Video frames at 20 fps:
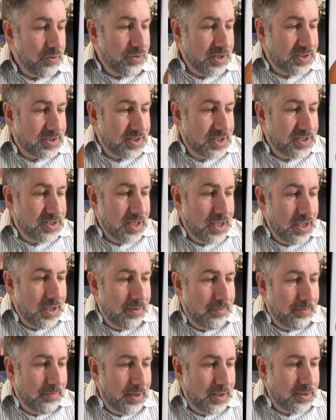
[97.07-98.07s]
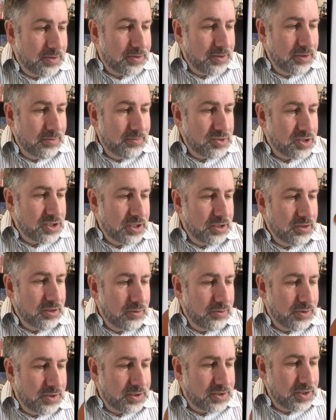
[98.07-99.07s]
This is minterm 0,
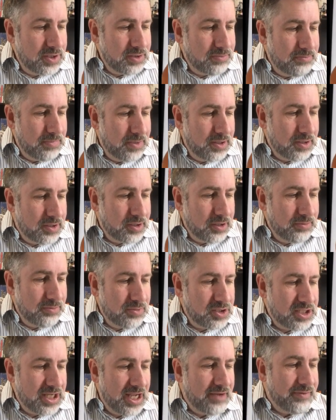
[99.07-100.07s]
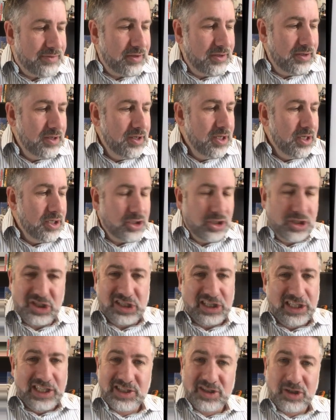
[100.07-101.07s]
this is minterm 7. So you just
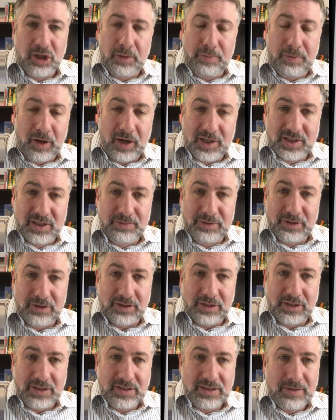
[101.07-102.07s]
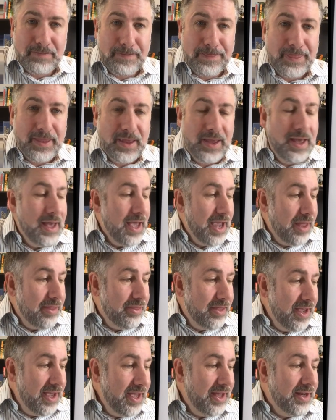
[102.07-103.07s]
list all possibilities. And
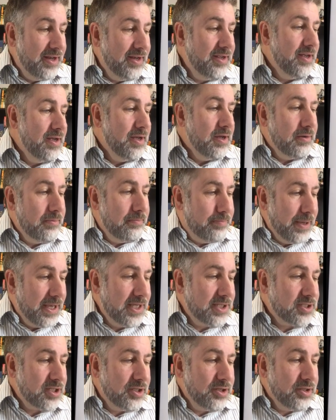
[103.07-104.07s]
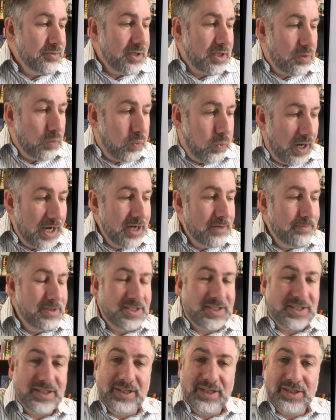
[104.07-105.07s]
then, based on the requirements
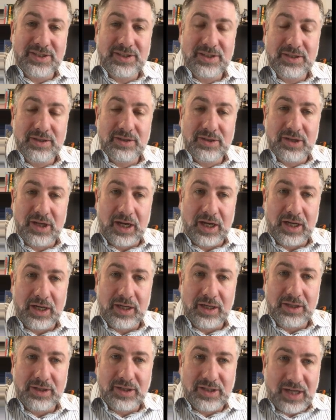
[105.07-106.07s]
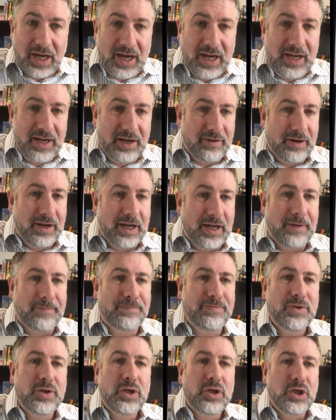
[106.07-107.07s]
in this diagram,
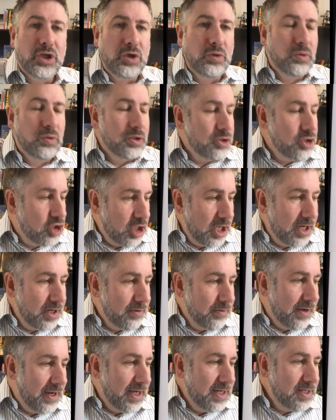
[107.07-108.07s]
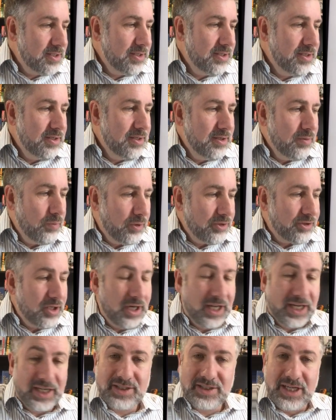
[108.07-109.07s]
you will generate what the
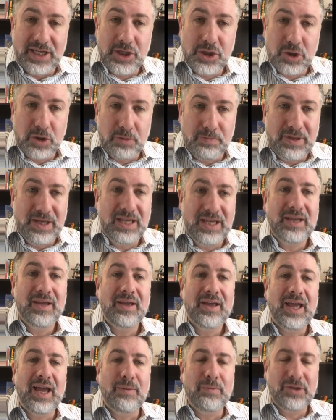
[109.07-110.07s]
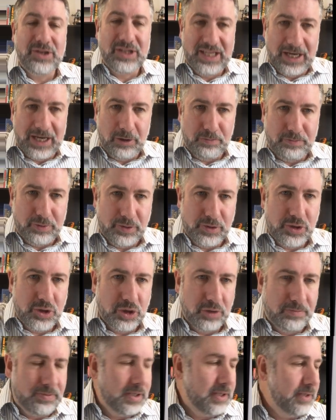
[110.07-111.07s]
next state should be and what the output
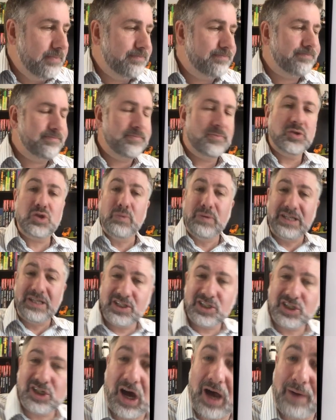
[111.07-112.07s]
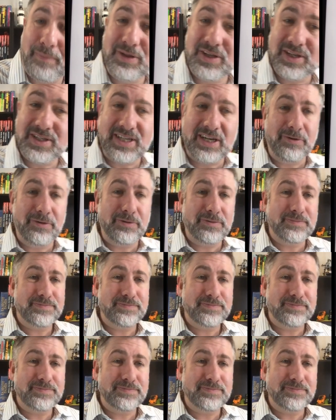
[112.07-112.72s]
should be. So we can just copy this out.